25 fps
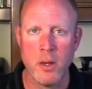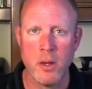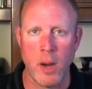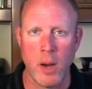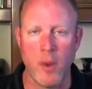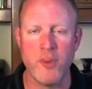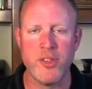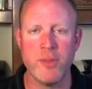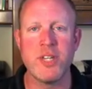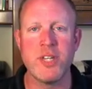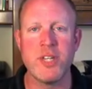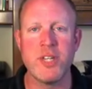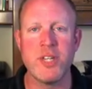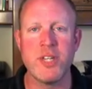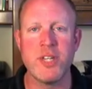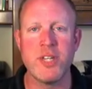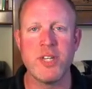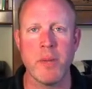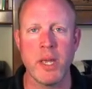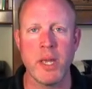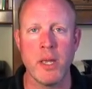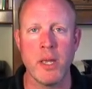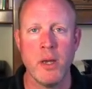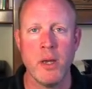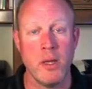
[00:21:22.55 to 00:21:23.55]
I want them to tell
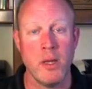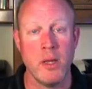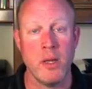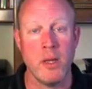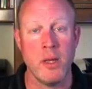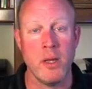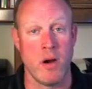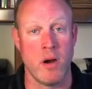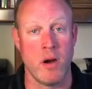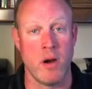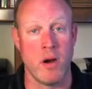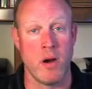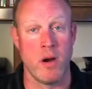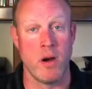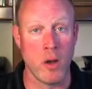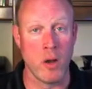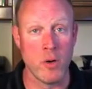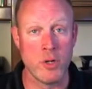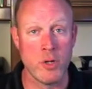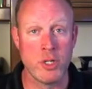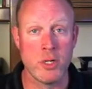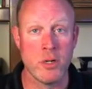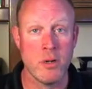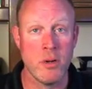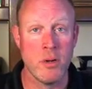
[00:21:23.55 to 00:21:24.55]
me, this is hard,
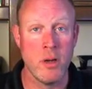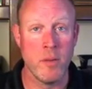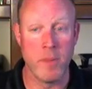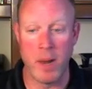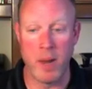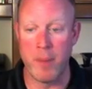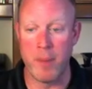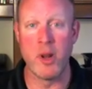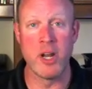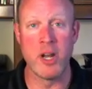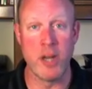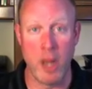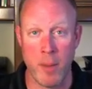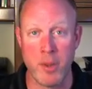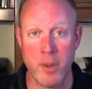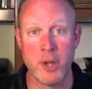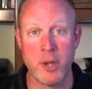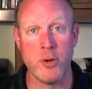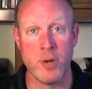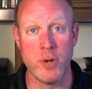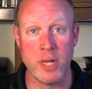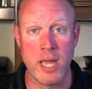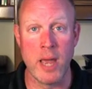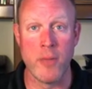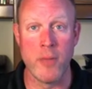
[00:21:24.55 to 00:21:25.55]
coach, but I'm going to
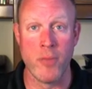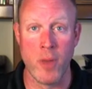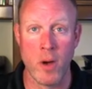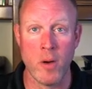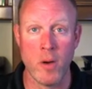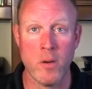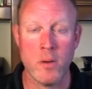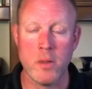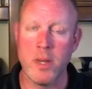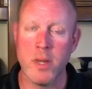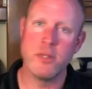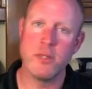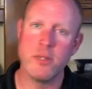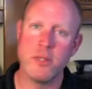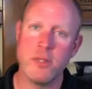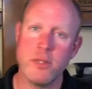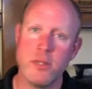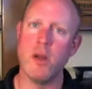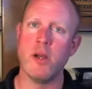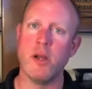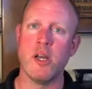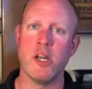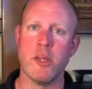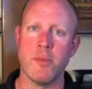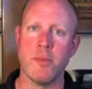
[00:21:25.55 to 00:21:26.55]
do it again, though. That's all I
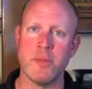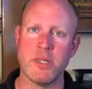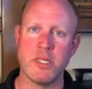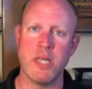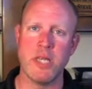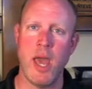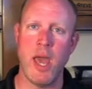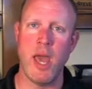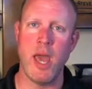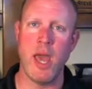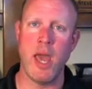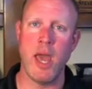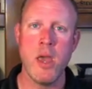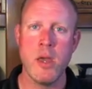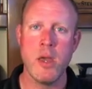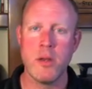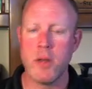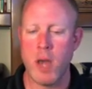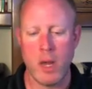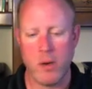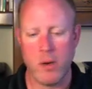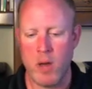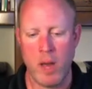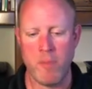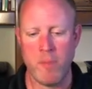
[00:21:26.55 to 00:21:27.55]
want to hear them say.
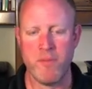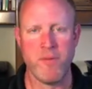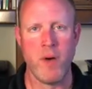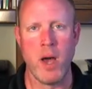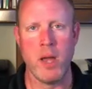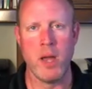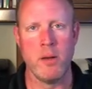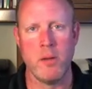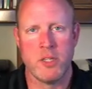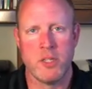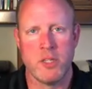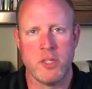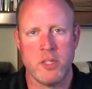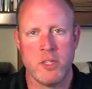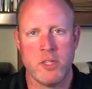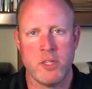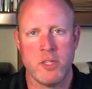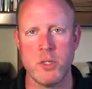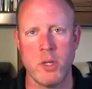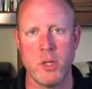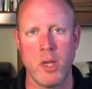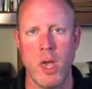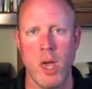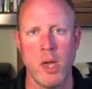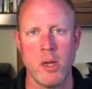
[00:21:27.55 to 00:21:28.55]
No, I'm fine. It's a
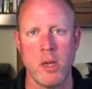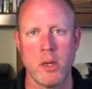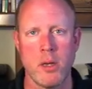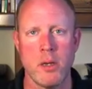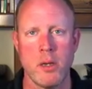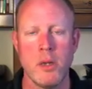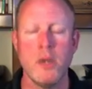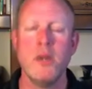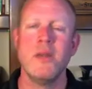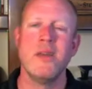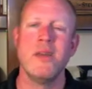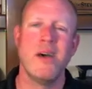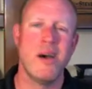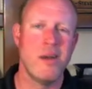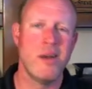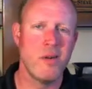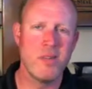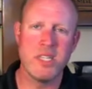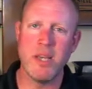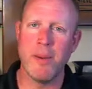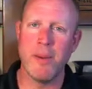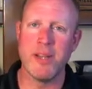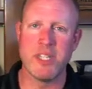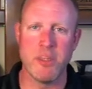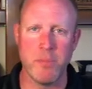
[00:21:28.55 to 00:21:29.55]
piece of cake. No, don't
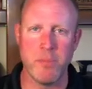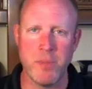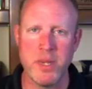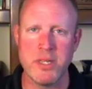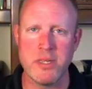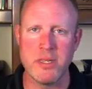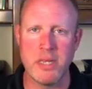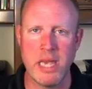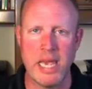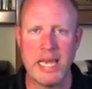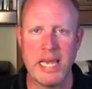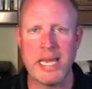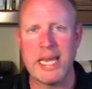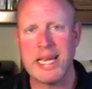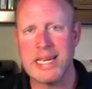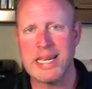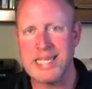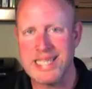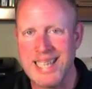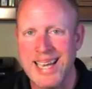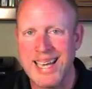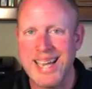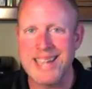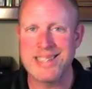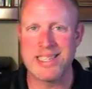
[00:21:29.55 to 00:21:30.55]
tell me it's a piece of cake. I can
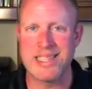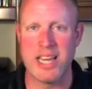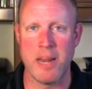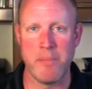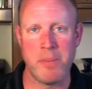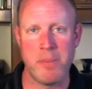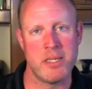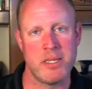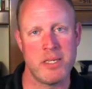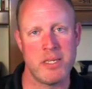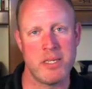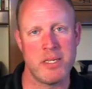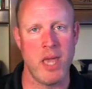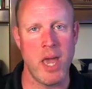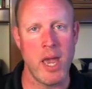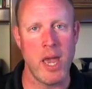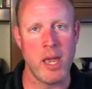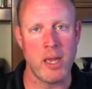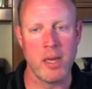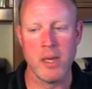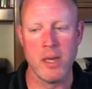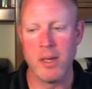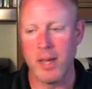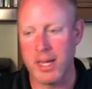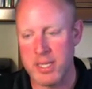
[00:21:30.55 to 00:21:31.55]
tell you it's not a piece of
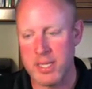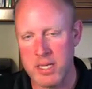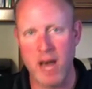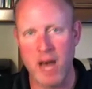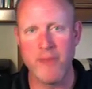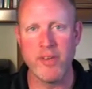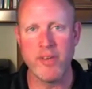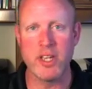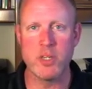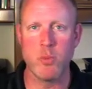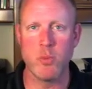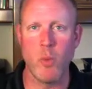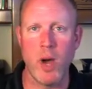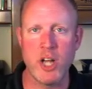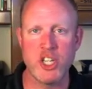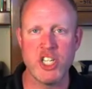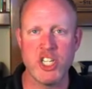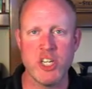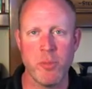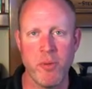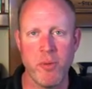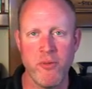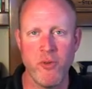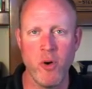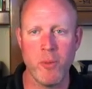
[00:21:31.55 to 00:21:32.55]
cake. It's obvious watching
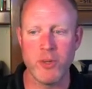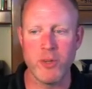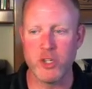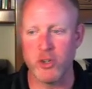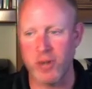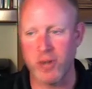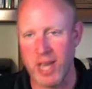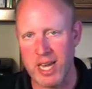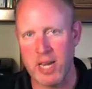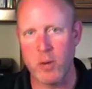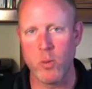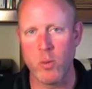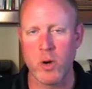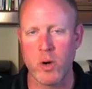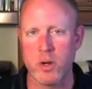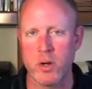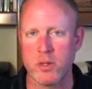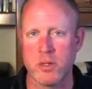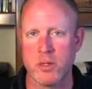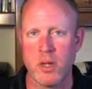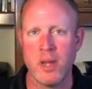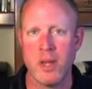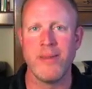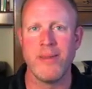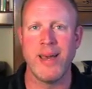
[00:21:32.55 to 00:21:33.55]
your performance. You're getting
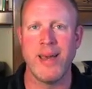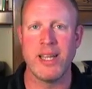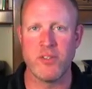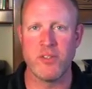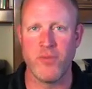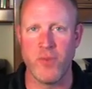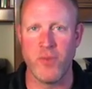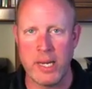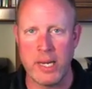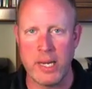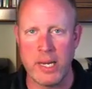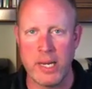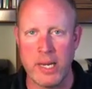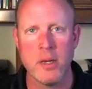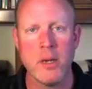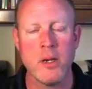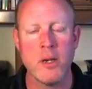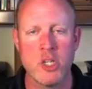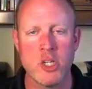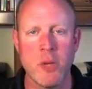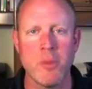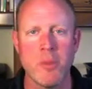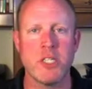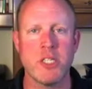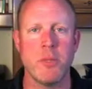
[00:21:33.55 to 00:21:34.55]
worse. That's funny. You
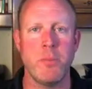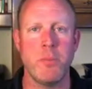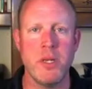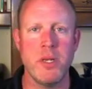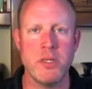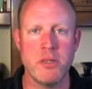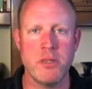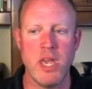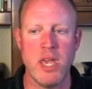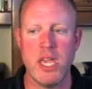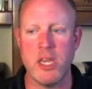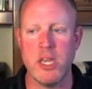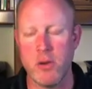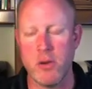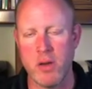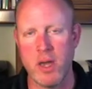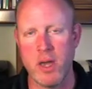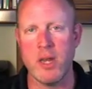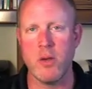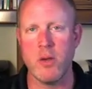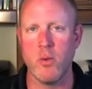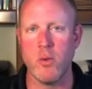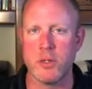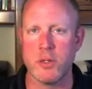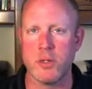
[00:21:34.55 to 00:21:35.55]
told me it's a piece of cake. You're
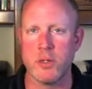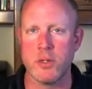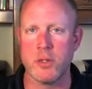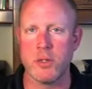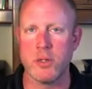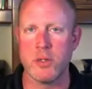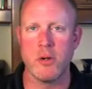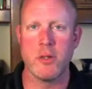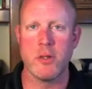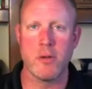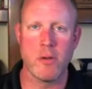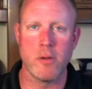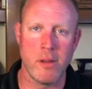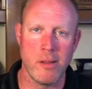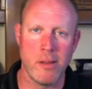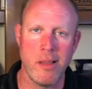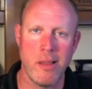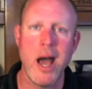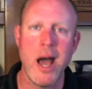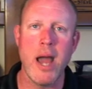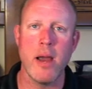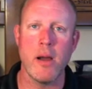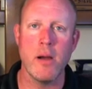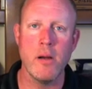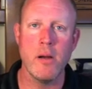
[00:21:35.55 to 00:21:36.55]
getting worse. You're either a
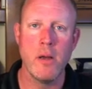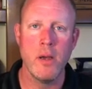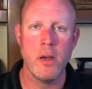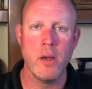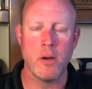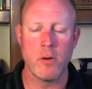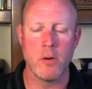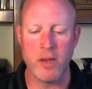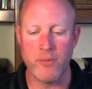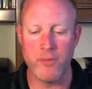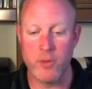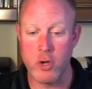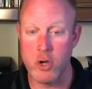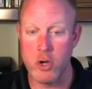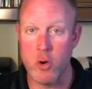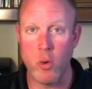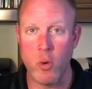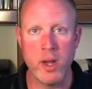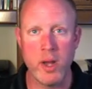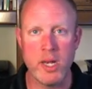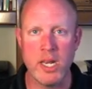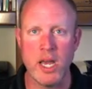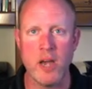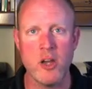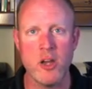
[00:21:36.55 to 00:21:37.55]
liar or you have no
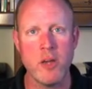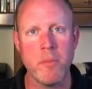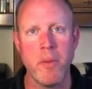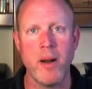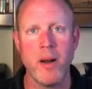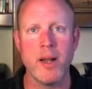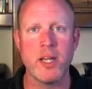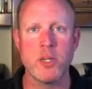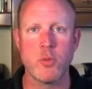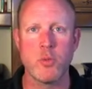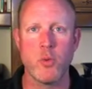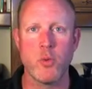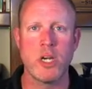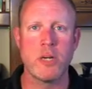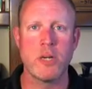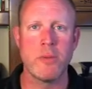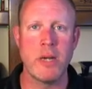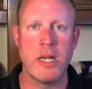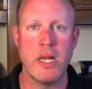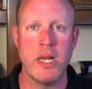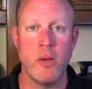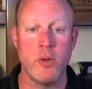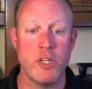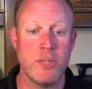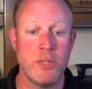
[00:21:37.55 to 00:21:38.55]
idea how your body's working
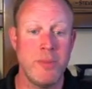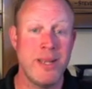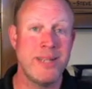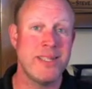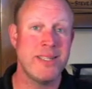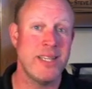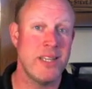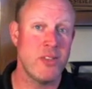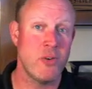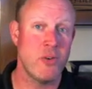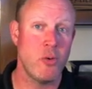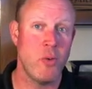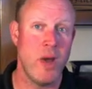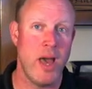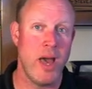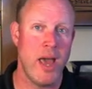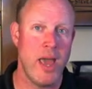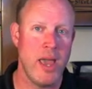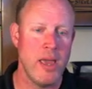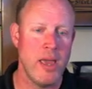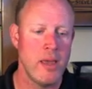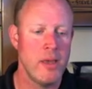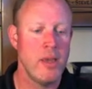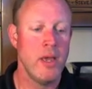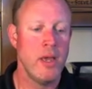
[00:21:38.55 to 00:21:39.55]
right now, which means either
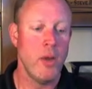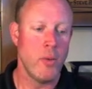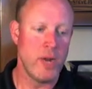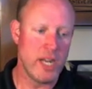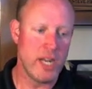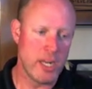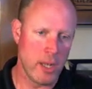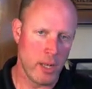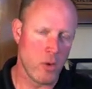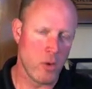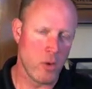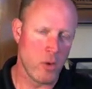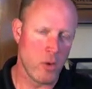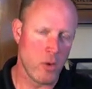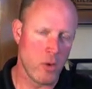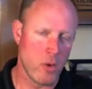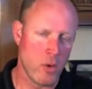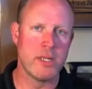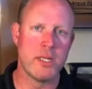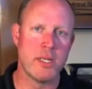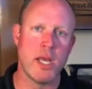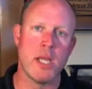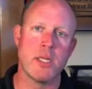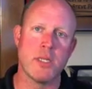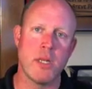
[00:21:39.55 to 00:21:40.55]
way, we need to lower the
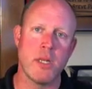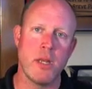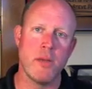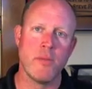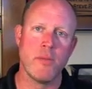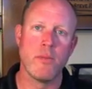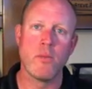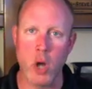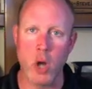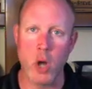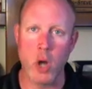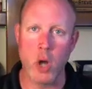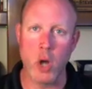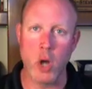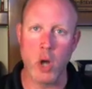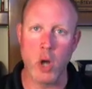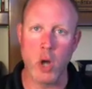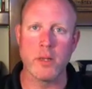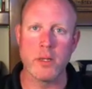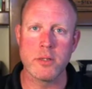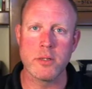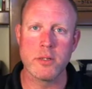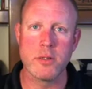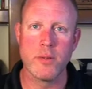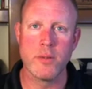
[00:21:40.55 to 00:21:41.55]
intensity,
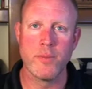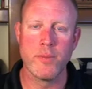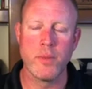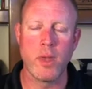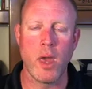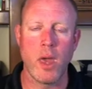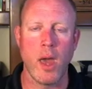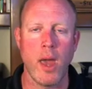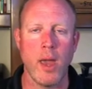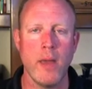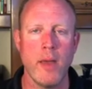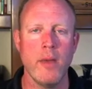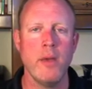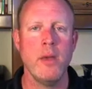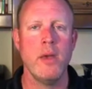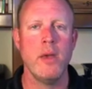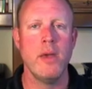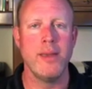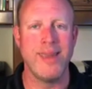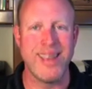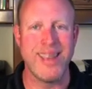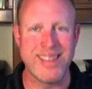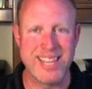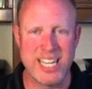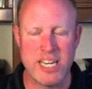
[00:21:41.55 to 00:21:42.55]
regardless. Okay?
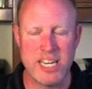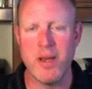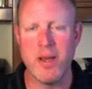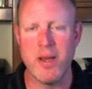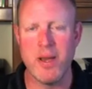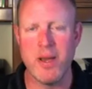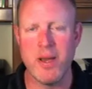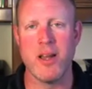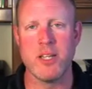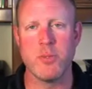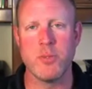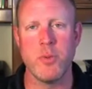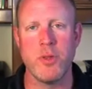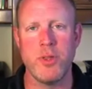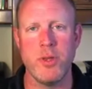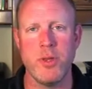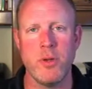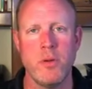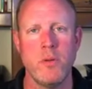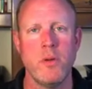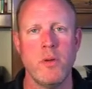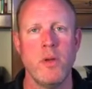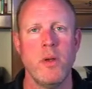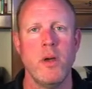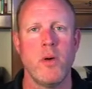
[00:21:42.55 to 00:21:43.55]
Get them to be honest with
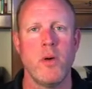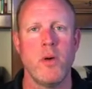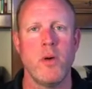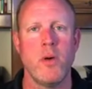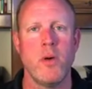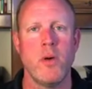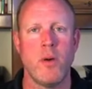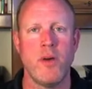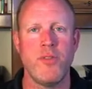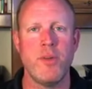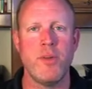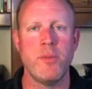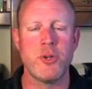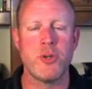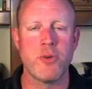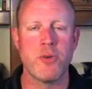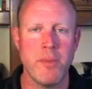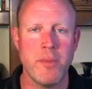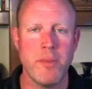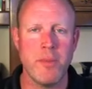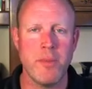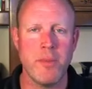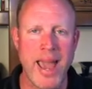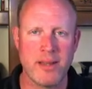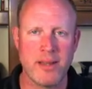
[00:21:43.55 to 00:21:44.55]
you. We don't want them to
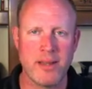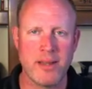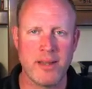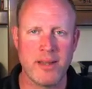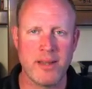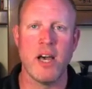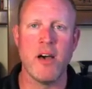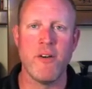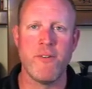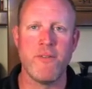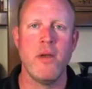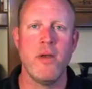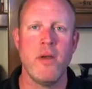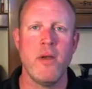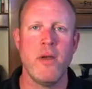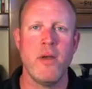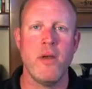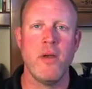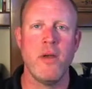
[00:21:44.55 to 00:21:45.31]
try to act tough.